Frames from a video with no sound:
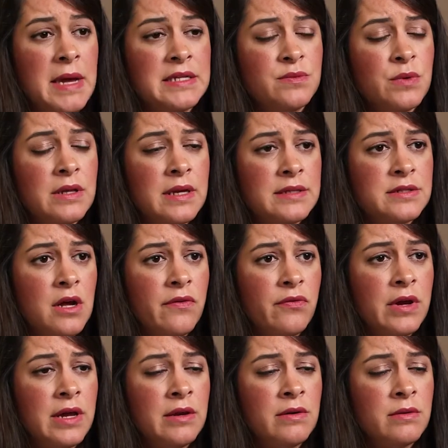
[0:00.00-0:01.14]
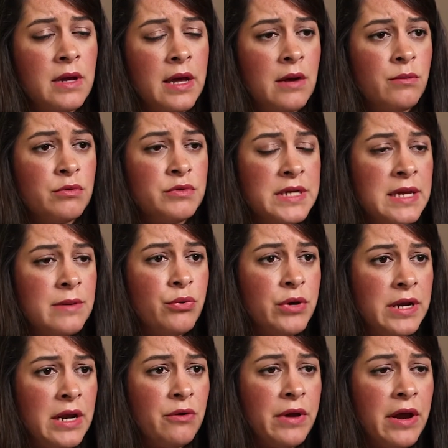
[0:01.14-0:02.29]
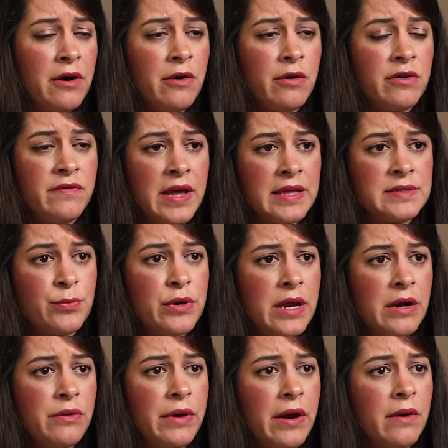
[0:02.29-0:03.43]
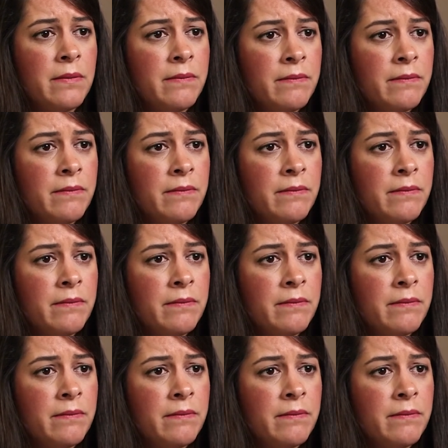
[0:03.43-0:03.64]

as well as offering uh, routine prenatal care or advanced prenatal care.